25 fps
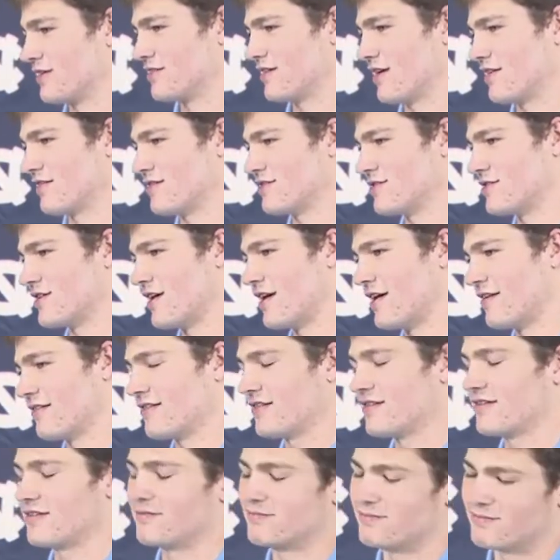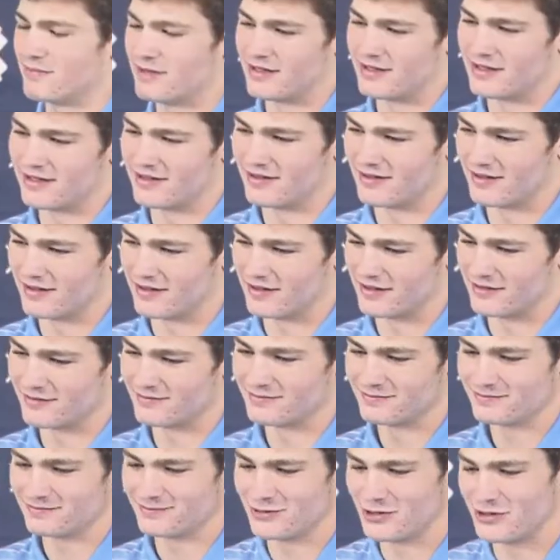Take the chance, and you know,
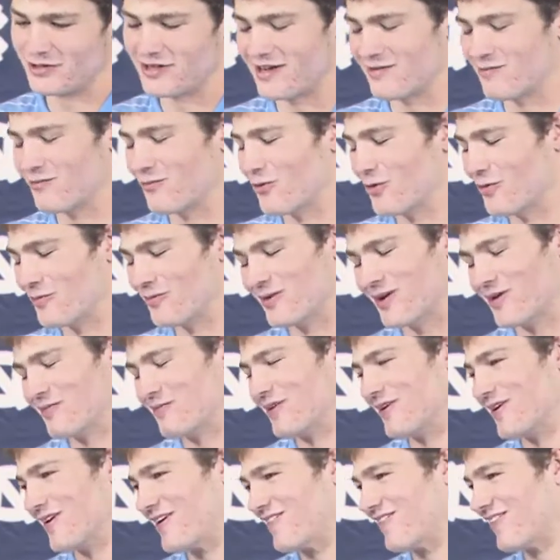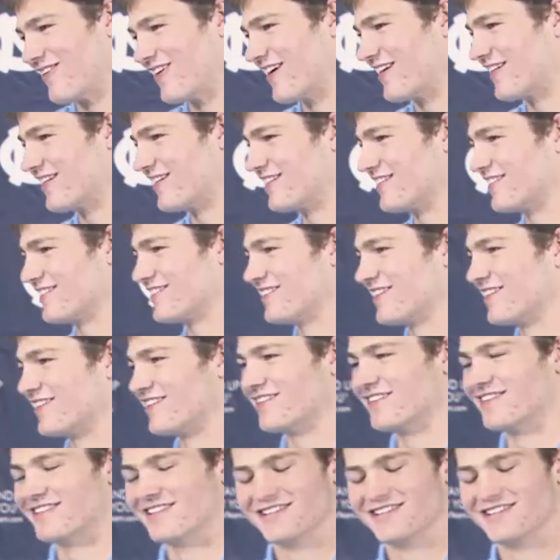he hadn't warmed up at all probably, so